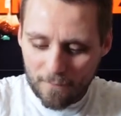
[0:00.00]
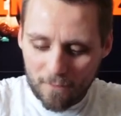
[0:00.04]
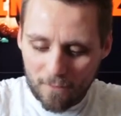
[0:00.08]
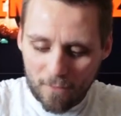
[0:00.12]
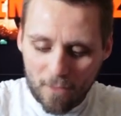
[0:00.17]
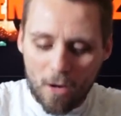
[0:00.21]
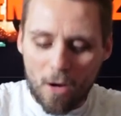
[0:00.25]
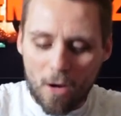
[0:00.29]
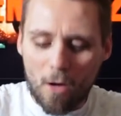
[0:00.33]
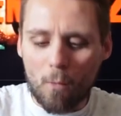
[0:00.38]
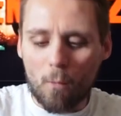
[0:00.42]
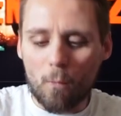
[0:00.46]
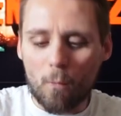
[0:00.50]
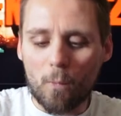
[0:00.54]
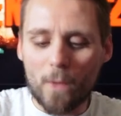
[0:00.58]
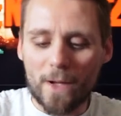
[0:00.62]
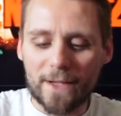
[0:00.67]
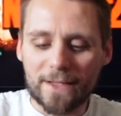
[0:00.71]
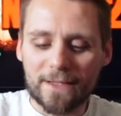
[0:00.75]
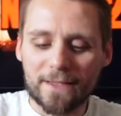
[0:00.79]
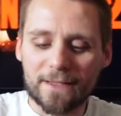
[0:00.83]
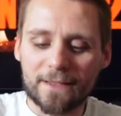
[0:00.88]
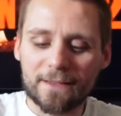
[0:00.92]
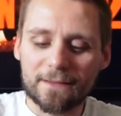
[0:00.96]
Oh,
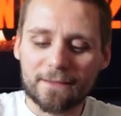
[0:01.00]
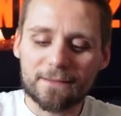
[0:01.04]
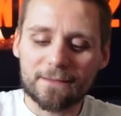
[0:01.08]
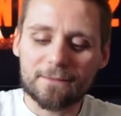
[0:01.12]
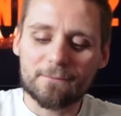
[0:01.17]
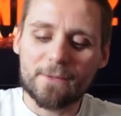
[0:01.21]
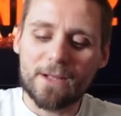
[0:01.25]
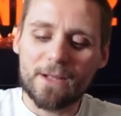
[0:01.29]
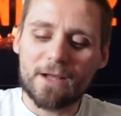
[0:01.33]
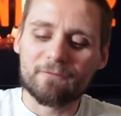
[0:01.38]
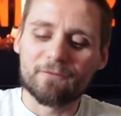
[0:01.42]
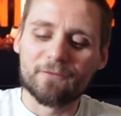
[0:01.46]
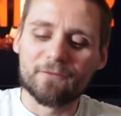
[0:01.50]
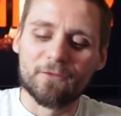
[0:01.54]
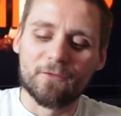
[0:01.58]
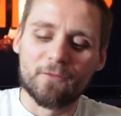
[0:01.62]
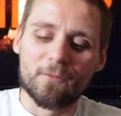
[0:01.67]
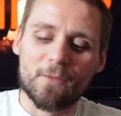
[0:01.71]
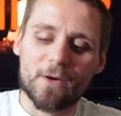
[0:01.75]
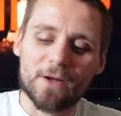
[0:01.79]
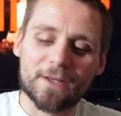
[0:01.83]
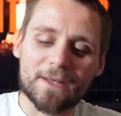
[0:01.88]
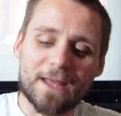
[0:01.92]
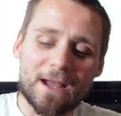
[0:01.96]
wicked. We have another
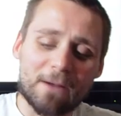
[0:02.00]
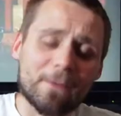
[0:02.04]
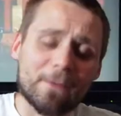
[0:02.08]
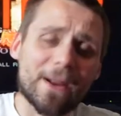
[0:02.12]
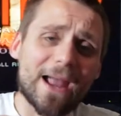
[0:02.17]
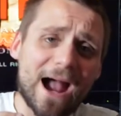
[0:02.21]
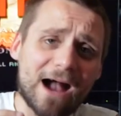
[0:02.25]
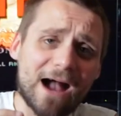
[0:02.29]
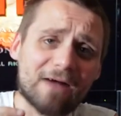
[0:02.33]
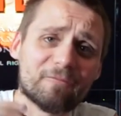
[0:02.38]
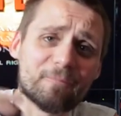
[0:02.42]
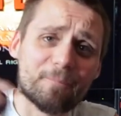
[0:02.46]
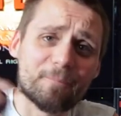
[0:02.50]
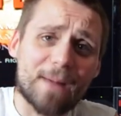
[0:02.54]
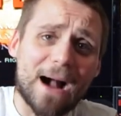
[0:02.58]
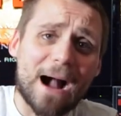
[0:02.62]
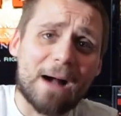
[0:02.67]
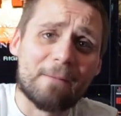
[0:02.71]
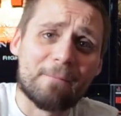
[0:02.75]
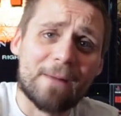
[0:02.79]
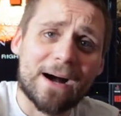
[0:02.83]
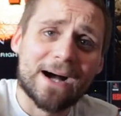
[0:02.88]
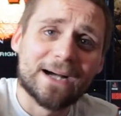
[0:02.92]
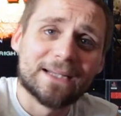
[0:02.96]
one, and we have
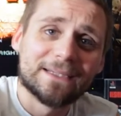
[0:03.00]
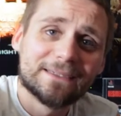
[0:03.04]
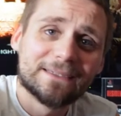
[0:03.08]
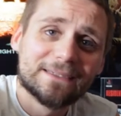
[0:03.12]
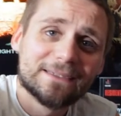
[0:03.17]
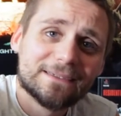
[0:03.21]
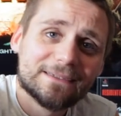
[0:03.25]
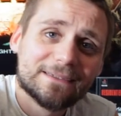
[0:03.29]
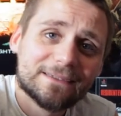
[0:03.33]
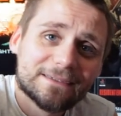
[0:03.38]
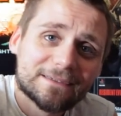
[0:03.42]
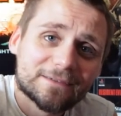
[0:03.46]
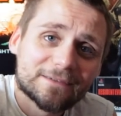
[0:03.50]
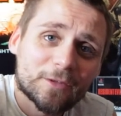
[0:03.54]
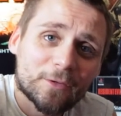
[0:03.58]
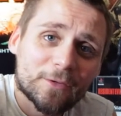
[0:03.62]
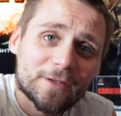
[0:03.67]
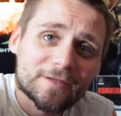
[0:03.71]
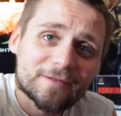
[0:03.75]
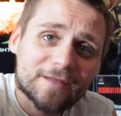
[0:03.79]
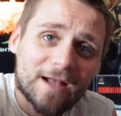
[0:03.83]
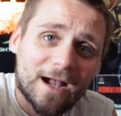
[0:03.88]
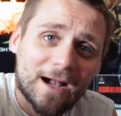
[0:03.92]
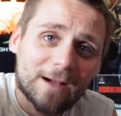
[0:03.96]
Batman. I
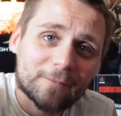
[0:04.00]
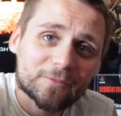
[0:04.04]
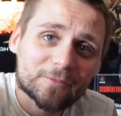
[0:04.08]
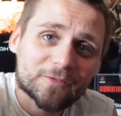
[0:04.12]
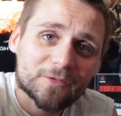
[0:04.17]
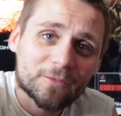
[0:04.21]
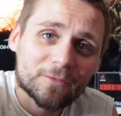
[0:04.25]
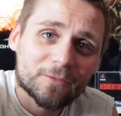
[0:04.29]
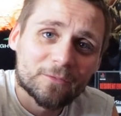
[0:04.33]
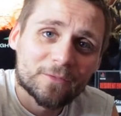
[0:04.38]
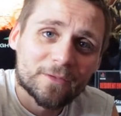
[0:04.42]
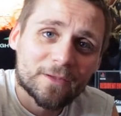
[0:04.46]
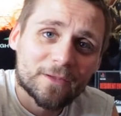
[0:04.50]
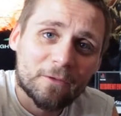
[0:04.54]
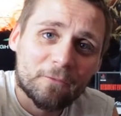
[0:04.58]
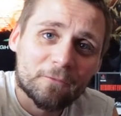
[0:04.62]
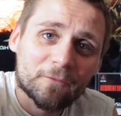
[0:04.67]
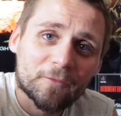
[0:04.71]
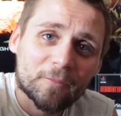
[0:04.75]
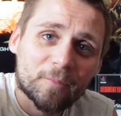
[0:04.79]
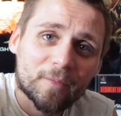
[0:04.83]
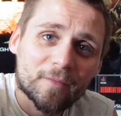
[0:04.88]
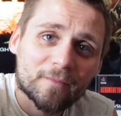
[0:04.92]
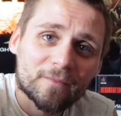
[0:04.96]
mean, absolutely
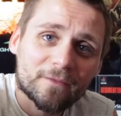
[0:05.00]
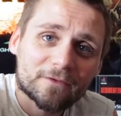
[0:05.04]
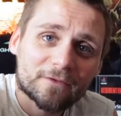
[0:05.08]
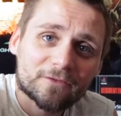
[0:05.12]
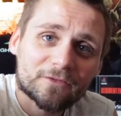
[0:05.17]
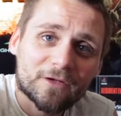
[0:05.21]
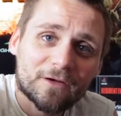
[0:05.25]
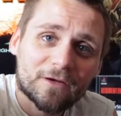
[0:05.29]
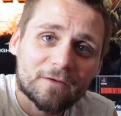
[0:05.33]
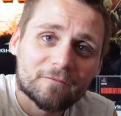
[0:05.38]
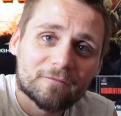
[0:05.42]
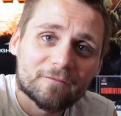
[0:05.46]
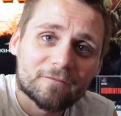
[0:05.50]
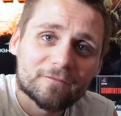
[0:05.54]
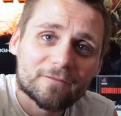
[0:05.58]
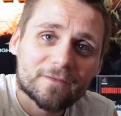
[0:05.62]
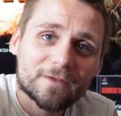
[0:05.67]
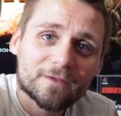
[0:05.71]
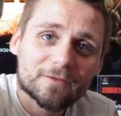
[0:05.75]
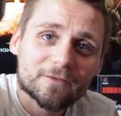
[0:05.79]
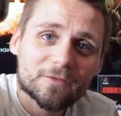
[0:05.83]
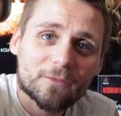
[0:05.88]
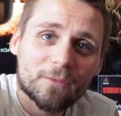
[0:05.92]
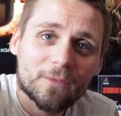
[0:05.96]
going up on that shelf.
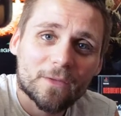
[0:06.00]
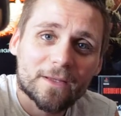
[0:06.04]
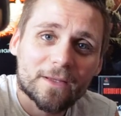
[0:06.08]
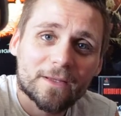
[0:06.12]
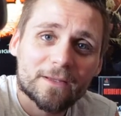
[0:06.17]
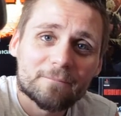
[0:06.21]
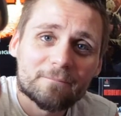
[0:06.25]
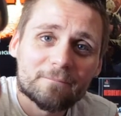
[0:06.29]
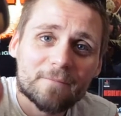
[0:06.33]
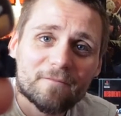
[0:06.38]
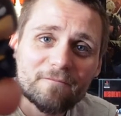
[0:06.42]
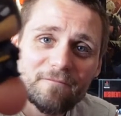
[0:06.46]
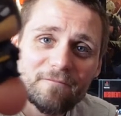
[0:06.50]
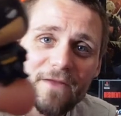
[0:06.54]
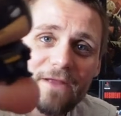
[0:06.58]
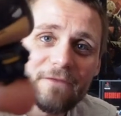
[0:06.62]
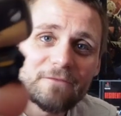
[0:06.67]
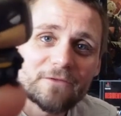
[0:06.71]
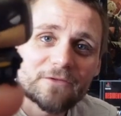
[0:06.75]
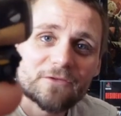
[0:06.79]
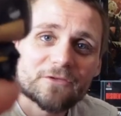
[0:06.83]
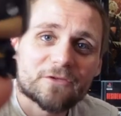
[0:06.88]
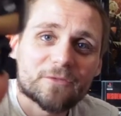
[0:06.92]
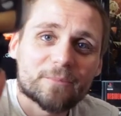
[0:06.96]
That's quite My
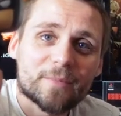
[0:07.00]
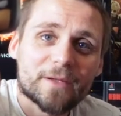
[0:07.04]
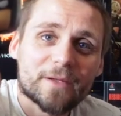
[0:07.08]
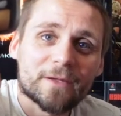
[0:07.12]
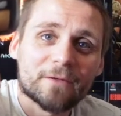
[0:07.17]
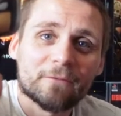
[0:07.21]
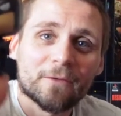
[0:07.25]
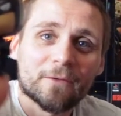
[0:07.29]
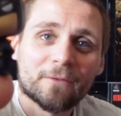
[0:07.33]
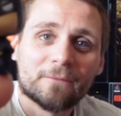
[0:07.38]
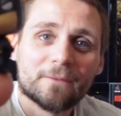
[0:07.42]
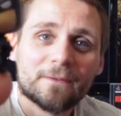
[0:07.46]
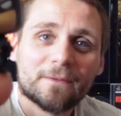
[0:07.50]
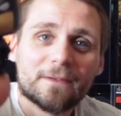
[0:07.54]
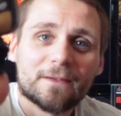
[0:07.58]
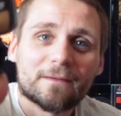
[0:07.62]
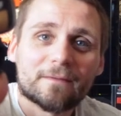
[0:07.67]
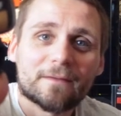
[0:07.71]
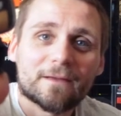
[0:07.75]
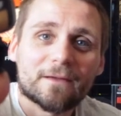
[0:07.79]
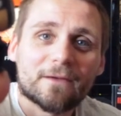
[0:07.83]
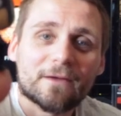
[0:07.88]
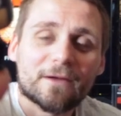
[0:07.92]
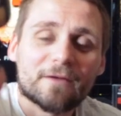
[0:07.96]
favourite superhero.
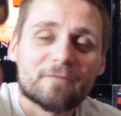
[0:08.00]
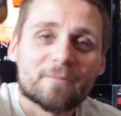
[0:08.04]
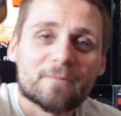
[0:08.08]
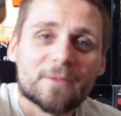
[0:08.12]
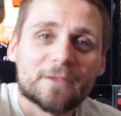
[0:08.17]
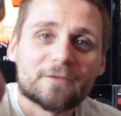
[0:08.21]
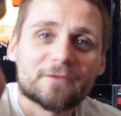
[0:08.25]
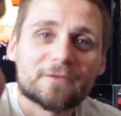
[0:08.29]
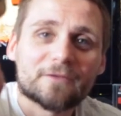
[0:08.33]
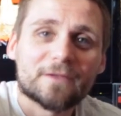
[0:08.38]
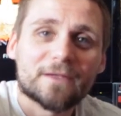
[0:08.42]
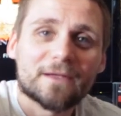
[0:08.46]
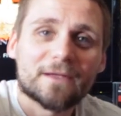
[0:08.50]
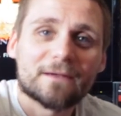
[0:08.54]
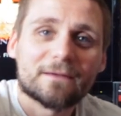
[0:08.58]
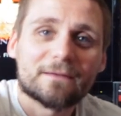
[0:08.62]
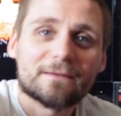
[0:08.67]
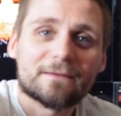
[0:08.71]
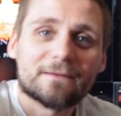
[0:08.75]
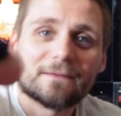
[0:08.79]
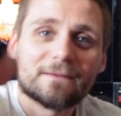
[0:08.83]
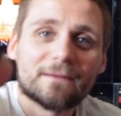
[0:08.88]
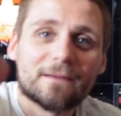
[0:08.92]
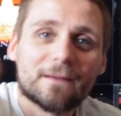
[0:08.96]
I think I have mentioned that
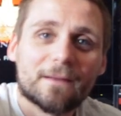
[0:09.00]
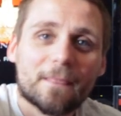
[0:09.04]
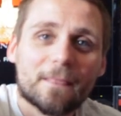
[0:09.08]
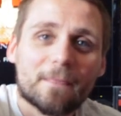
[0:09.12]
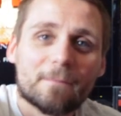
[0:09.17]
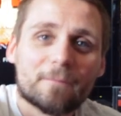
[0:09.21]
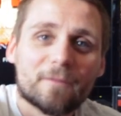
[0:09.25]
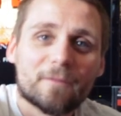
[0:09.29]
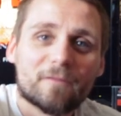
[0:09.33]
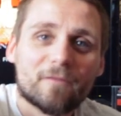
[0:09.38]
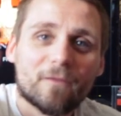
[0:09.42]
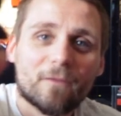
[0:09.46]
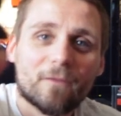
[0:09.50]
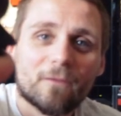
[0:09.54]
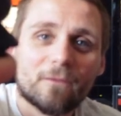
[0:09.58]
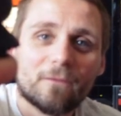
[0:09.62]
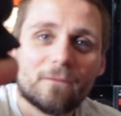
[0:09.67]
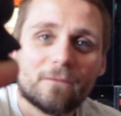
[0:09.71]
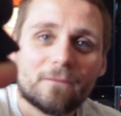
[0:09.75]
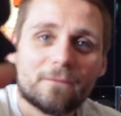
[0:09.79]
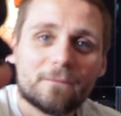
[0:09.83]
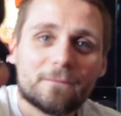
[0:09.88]
before.